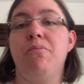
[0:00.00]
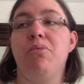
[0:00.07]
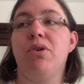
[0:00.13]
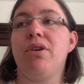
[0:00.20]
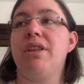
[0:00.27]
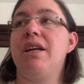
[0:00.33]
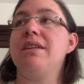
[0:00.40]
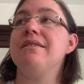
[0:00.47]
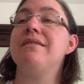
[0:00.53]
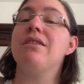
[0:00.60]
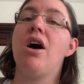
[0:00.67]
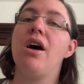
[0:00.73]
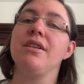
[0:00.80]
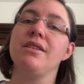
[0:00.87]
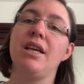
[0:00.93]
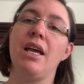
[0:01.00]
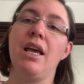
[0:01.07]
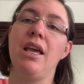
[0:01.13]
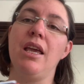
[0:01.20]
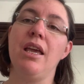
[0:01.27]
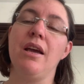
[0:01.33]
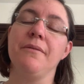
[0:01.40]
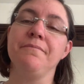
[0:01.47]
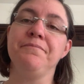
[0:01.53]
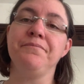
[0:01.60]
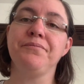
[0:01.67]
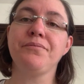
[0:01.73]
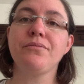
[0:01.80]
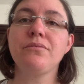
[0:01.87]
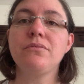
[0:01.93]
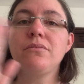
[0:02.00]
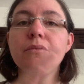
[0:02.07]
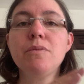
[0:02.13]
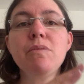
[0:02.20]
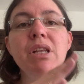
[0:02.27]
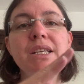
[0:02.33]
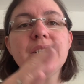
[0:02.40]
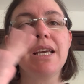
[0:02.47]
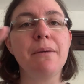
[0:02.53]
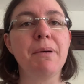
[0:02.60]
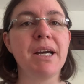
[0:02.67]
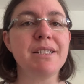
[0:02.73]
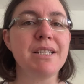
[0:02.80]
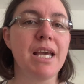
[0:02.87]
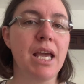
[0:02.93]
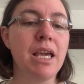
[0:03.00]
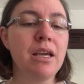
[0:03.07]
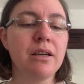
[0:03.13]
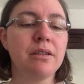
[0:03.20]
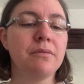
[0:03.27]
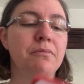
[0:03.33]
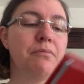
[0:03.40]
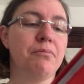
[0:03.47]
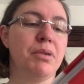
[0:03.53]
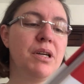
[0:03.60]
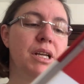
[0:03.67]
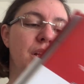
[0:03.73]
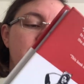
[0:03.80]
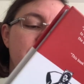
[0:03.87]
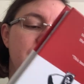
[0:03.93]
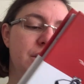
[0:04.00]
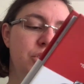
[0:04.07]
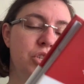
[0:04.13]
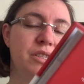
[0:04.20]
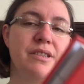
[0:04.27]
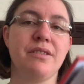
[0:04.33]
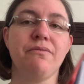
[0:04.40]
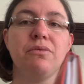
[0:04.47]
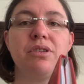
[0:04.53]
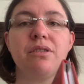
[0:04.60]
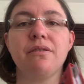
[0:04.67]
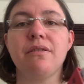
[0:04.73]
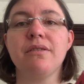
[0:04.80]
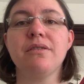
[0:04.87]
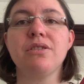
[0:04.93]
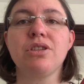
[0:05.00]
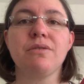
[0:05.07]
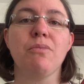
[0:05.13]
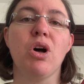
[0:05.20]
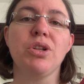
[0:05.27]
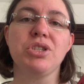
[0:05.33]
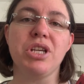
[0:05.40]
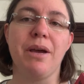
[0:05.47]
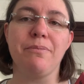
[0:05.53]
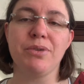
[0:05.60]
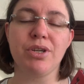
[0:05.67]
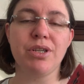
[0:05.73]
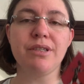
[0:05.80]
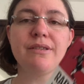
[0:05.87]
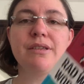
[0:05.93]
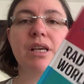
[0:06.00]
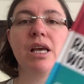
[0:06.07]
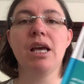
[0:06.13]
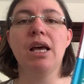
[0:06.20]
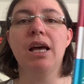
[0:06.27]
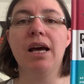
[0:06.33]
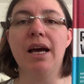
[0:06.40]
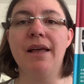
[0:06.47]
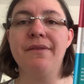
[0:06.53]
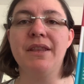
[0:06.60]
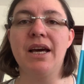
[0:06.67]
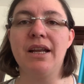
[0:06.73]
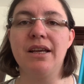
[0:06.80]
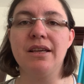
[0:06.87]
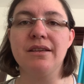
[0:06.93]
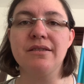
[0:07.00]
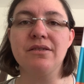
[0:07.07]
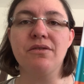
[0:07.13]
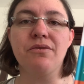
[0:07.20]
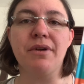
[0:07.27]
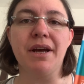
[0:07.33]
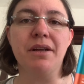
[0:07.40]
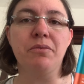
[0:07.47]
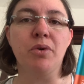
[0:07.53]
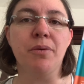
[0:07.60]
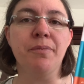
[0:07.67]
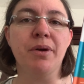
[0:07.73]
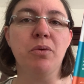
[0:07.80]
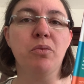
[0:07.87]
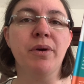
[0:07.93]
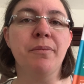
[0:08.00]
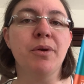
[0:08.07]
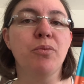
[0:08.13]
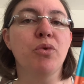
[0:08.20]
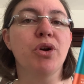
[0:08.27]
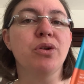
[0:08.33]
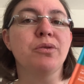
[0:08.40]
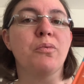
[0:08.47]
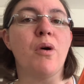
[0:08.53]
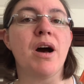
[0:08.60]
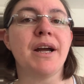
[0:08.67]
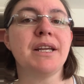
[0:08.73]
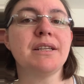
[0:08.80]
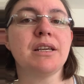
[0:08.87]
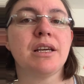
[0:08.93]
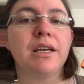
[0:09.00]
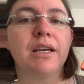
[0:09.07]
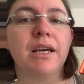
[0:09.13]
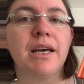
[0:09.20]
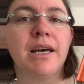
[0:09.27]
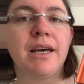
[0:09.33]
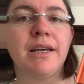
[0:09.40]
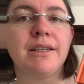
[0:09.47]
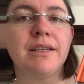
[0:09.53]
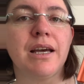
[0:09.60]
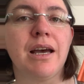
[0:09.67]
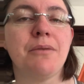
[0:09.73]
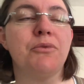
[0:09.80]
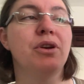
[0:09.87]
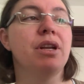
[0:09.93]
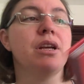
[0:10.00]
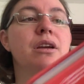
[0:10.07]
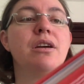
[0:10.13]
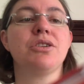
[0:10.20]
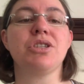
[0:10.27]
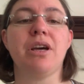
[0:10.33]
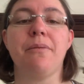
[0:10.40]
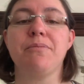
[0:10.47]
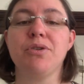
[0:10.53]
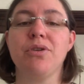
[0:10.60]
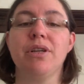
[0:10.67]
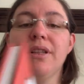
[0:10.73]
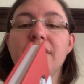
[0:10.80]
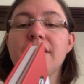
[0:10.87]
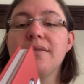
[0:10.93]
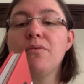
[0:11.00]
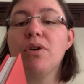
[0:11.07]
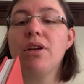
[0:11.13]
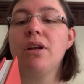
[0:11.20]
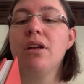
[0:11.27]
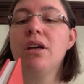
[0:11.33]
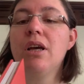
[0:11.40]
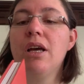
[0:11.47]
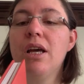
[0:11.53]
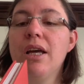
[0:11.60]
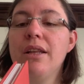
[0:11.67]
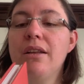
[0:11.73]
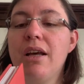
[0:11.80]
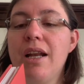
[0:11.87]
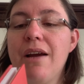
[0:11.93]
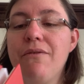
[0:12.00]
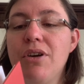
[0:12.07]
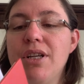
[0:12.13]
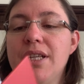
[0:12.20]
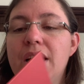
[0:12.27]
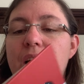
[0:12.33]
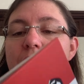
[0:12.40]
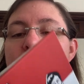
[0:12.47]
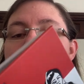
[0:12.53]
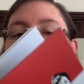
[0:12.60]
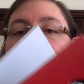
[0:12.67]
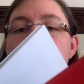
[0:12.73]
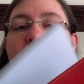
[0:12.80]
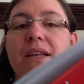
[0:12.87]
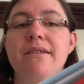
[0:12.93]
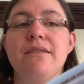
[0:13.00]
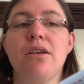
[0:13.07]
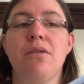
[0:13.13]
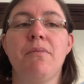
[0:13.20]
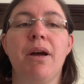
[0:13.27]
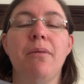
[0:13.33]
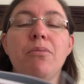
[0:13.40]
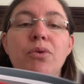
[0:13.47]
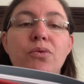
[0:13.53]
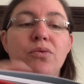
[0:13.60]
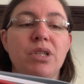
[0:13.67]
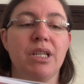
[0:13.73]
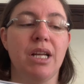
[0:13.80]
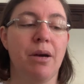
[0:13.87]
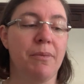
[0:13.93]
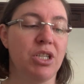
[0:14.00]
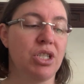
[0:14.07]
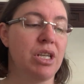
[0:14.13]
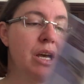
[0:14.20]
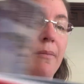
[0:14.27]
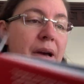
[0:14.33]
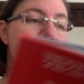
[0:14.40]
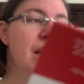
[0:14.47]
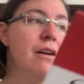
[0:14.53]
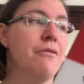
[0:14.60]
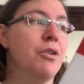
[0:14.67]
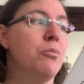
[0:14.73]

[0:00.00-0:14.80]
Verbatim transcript: book that is not a day by day, but just small chapters. And that is Rad Women Worldwide. And I'm reading a chapter in this one not every day, depends on my mood and how much time I have in the